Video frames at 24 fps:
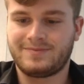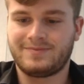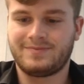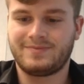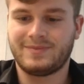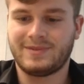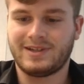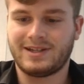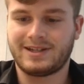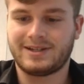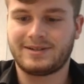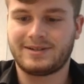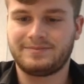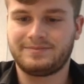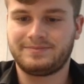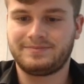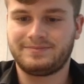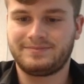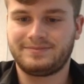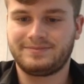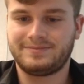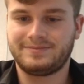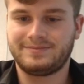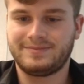yeah,
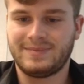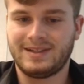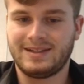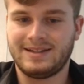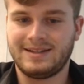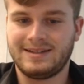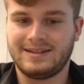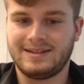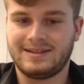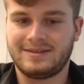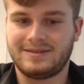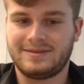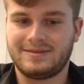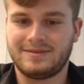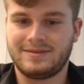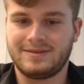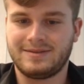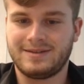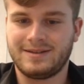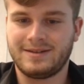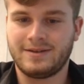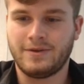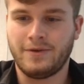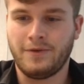it
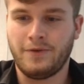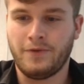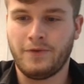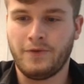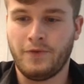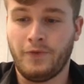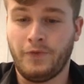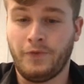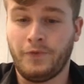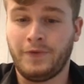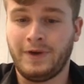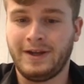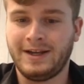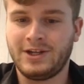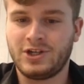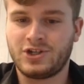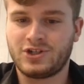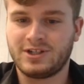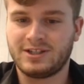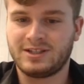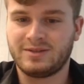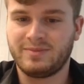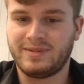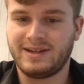
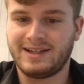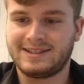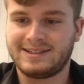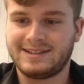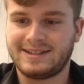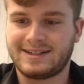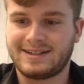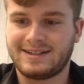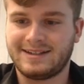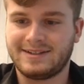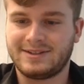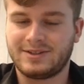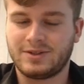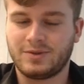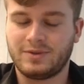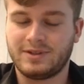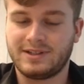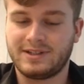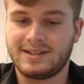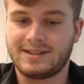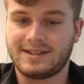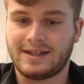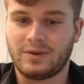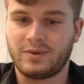vanishes basically. So
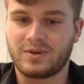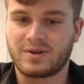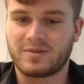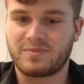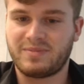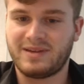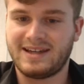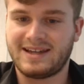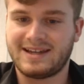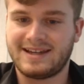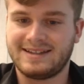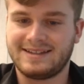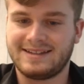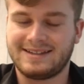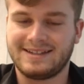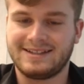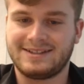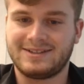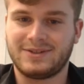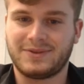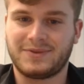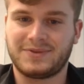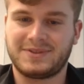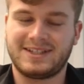this is our peak, and
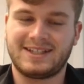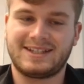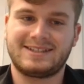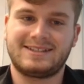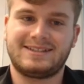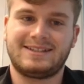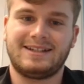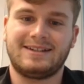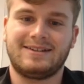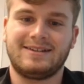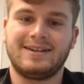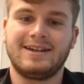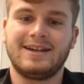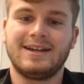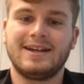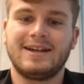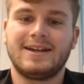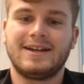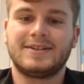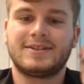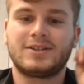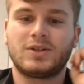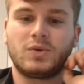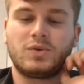it's of 16.
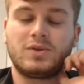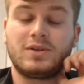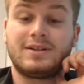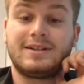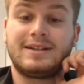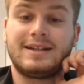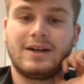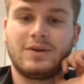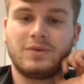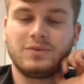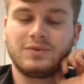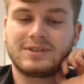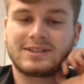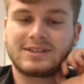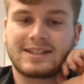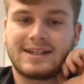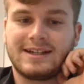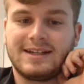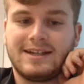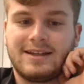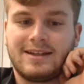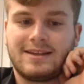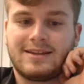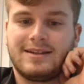So the
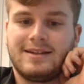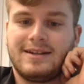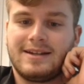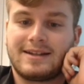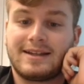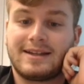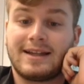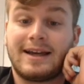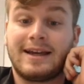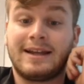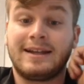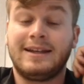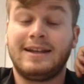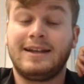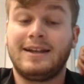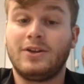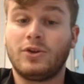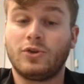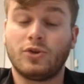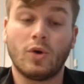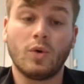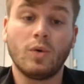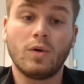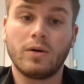downside that I
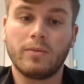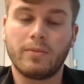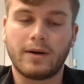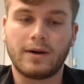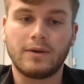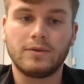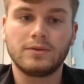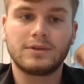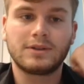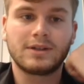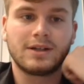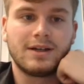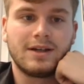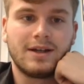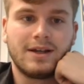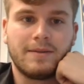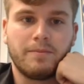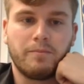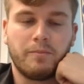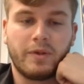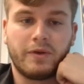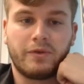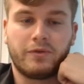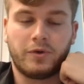didn't know about
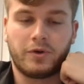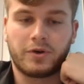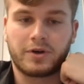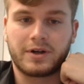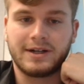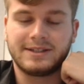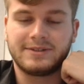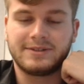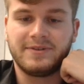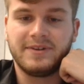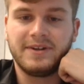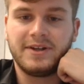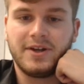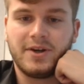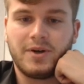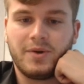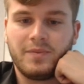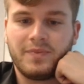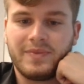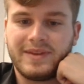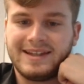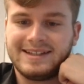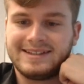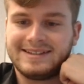before this
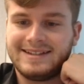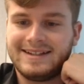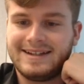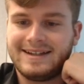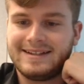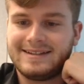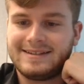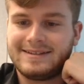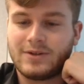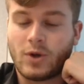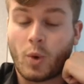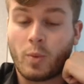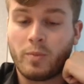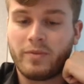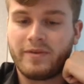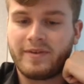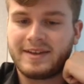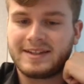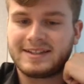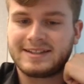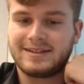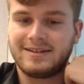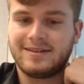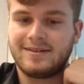video is that
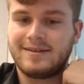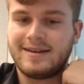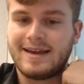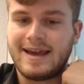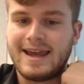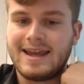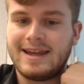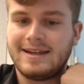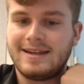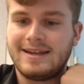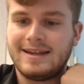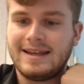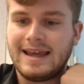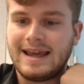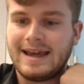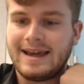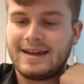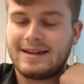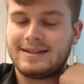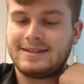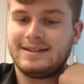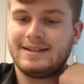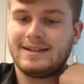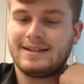obviously the
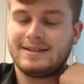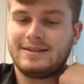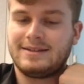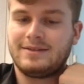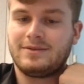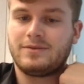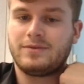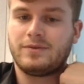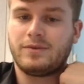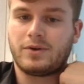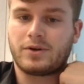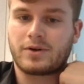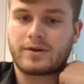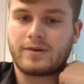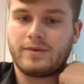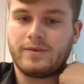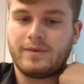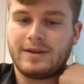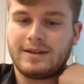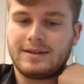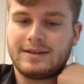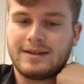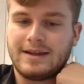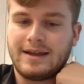ADX doesn't work
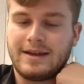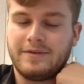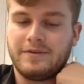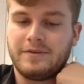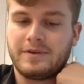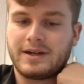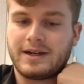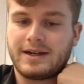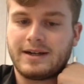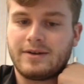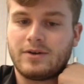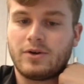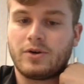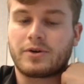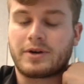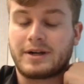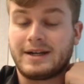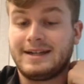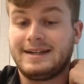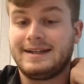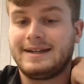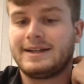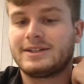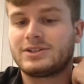with every, or
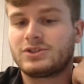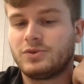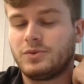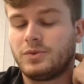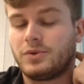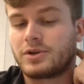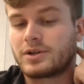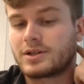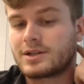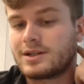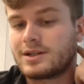it does work,